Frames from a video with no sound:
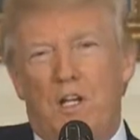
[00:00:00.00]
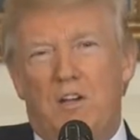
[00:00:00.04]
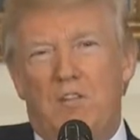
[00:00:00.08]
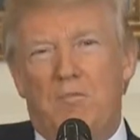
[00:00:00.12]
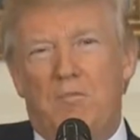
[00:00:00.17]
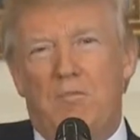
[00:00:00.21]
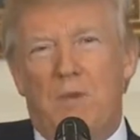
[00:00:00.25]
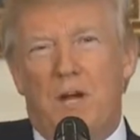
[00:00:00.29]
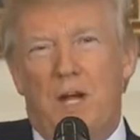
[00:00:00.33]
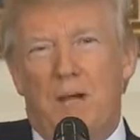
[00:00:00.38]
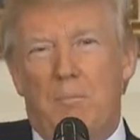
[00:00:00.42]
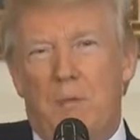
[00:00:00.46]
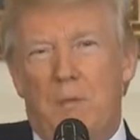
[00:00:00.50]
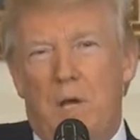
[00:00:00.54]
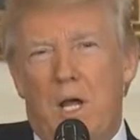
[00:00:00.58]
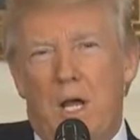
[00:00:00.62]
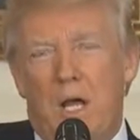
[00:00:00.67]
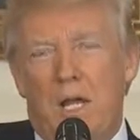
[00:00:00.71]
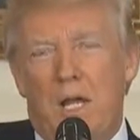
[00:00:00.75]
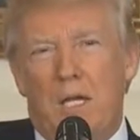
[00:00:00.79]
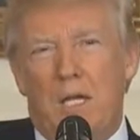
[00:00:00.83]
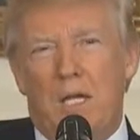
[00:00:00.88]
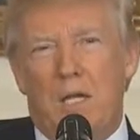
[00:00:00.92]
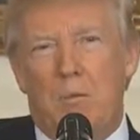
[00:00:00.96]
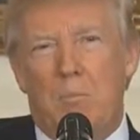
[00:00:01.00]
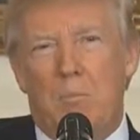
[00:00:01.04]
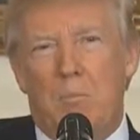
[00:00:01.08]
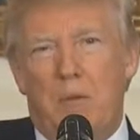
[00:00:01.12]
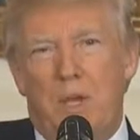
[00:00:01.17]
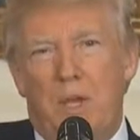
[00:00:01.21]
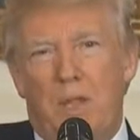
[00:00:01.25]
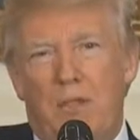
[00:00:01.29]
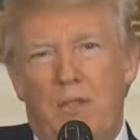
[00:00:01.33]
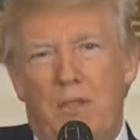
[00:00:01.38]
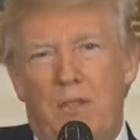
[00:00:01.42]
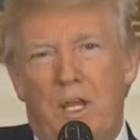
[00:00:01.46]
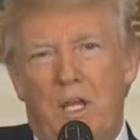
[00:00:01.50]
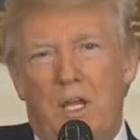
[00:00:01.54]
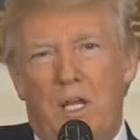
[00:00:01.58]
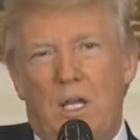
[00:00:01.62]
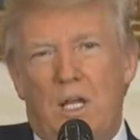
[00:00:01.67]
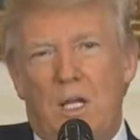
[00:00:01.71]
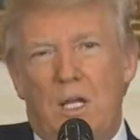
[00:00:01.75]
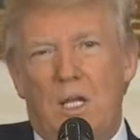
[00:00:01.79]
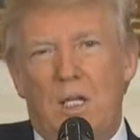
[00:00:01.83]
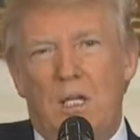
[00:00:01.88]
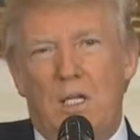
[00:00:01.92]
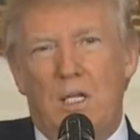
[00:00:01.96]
of my mind and my thinking.